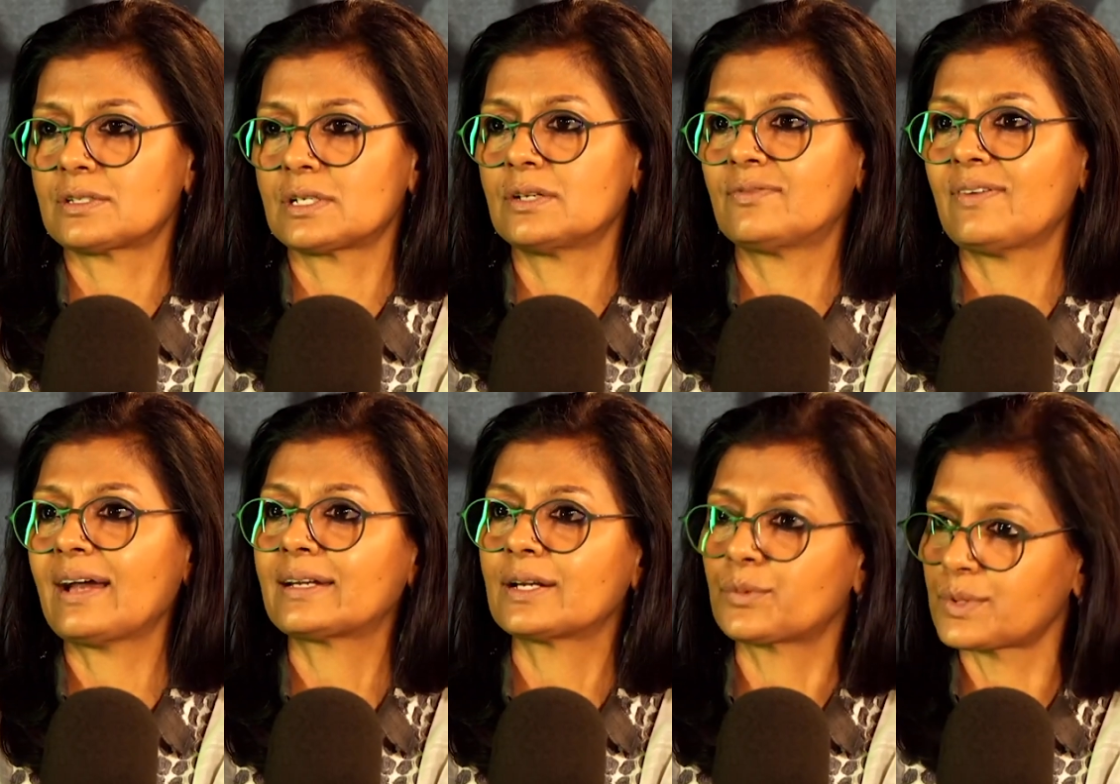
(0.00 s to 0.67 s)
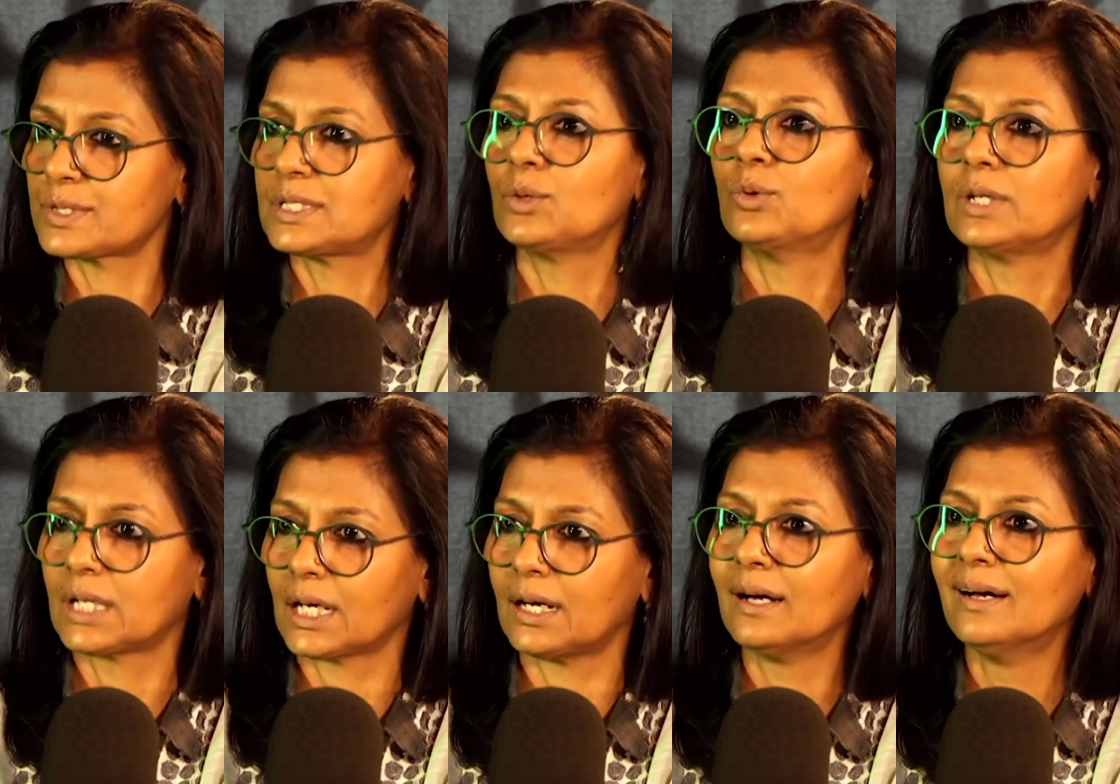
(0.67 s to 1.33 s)
In fact, it was the
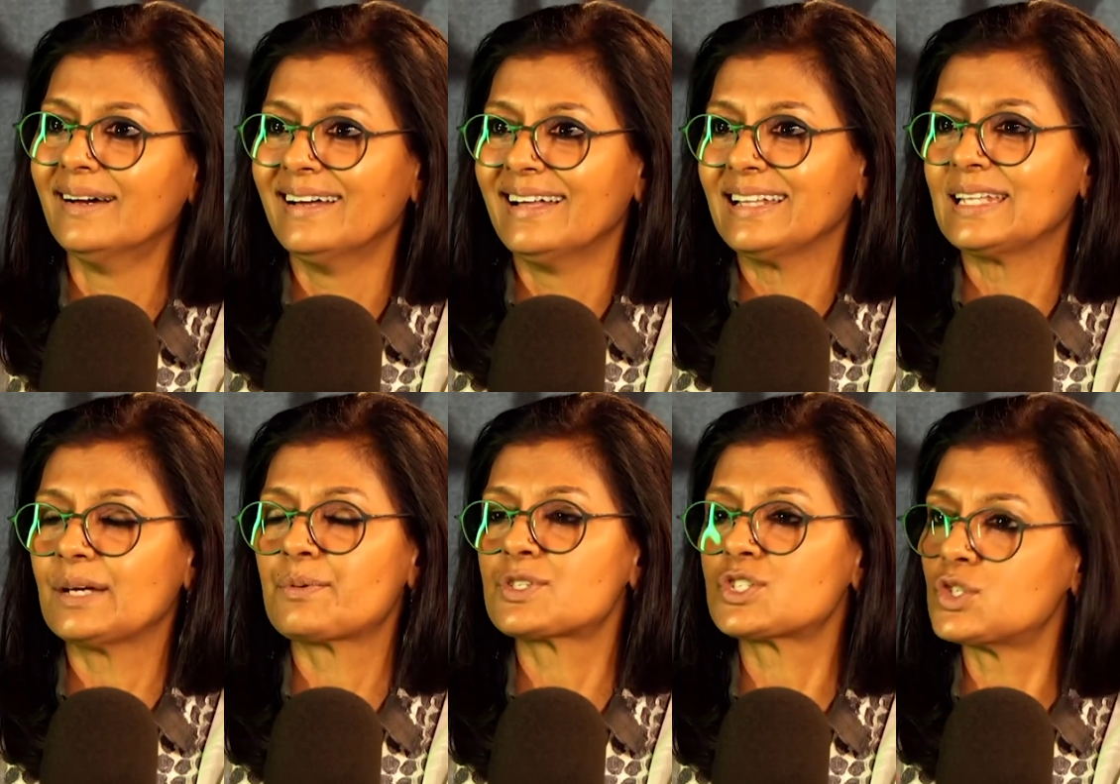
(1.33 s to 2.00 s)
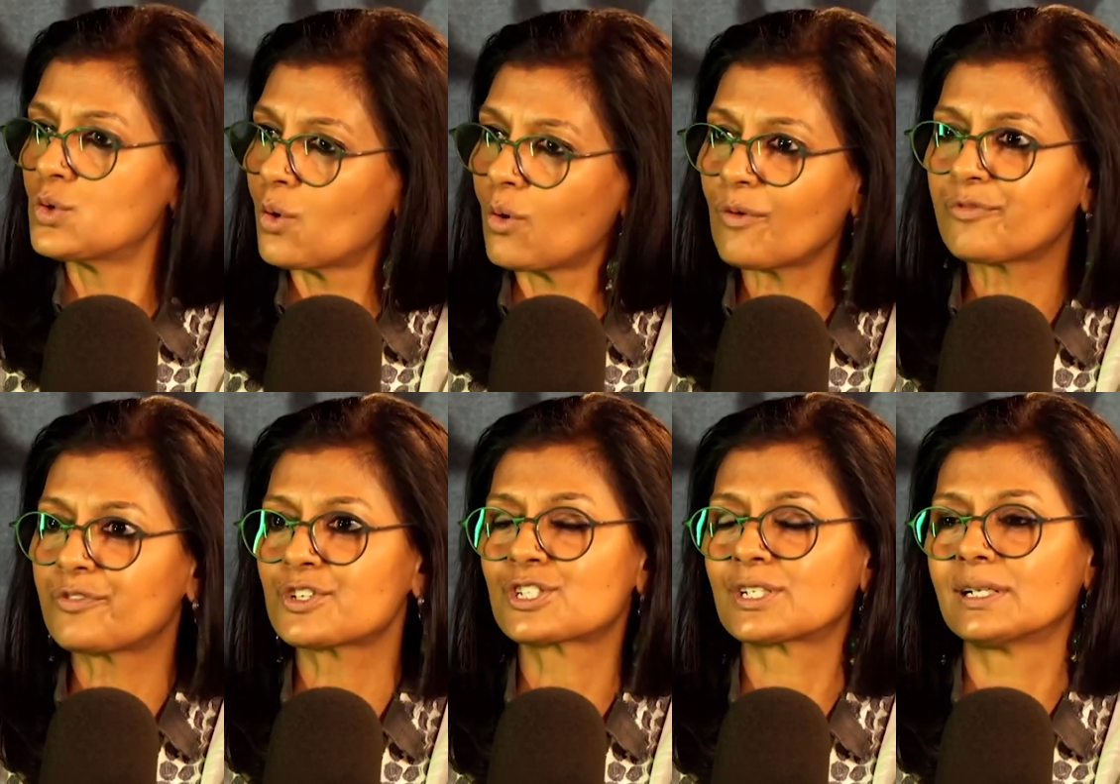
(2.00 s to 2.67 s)
ulta. There was no
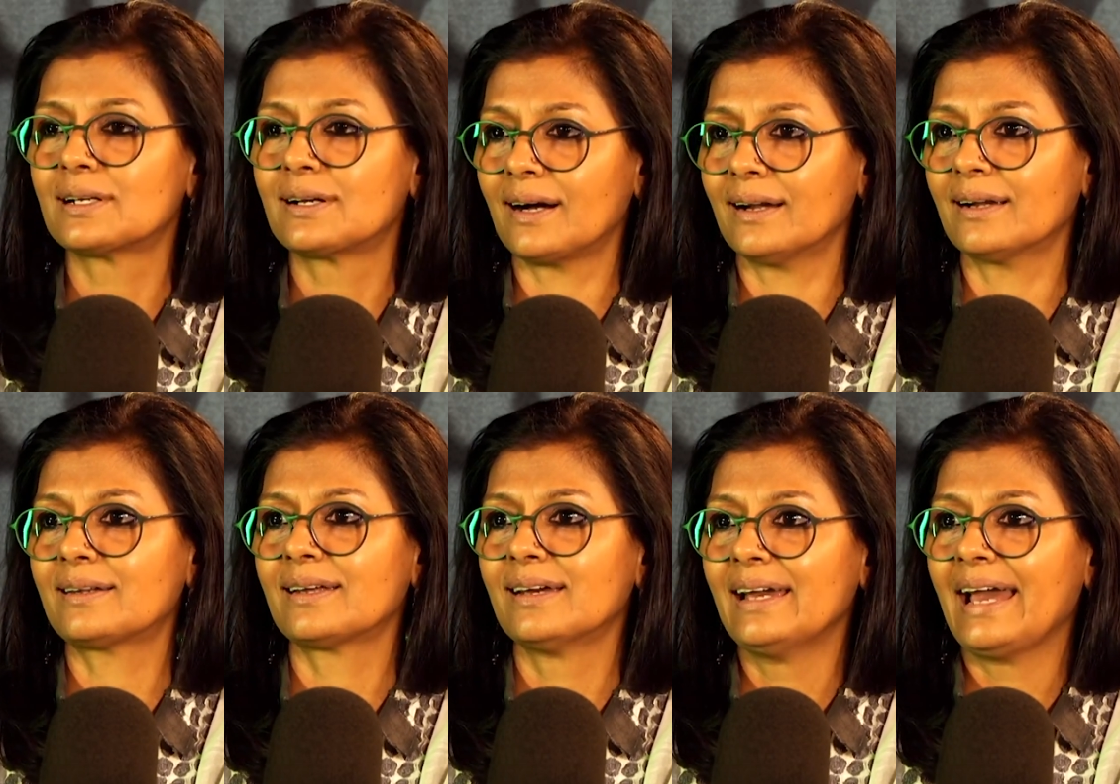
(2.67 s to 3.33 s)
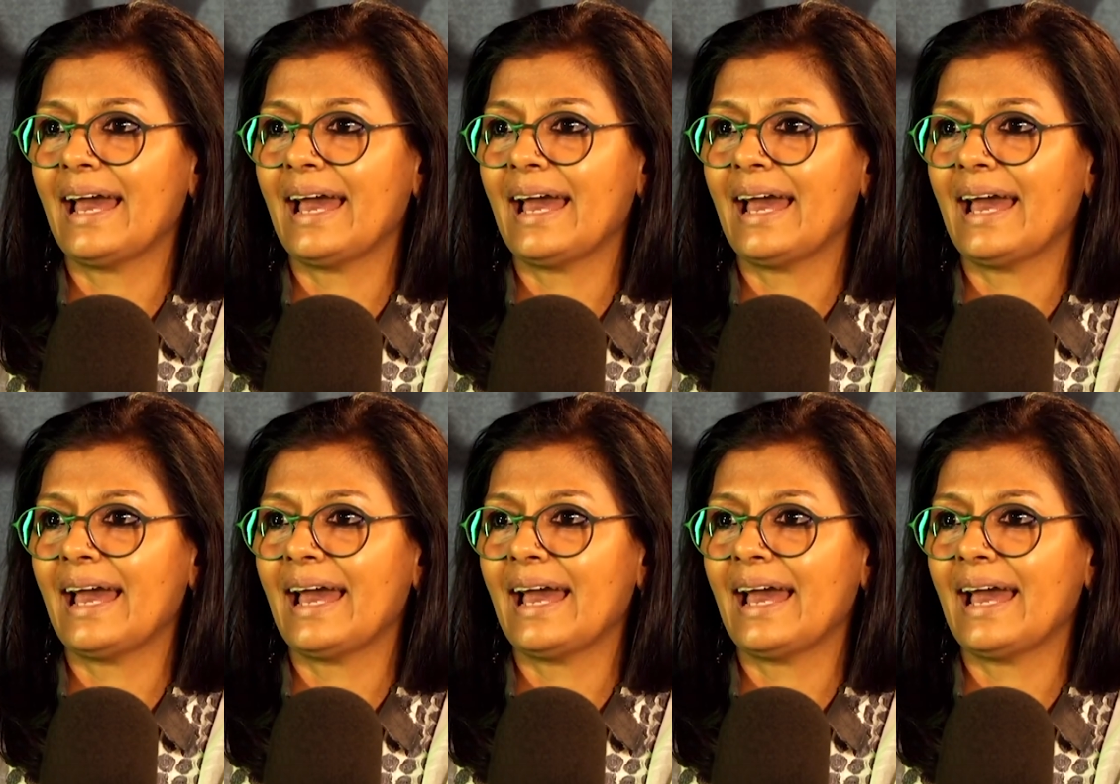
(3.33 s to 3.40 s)
official cut.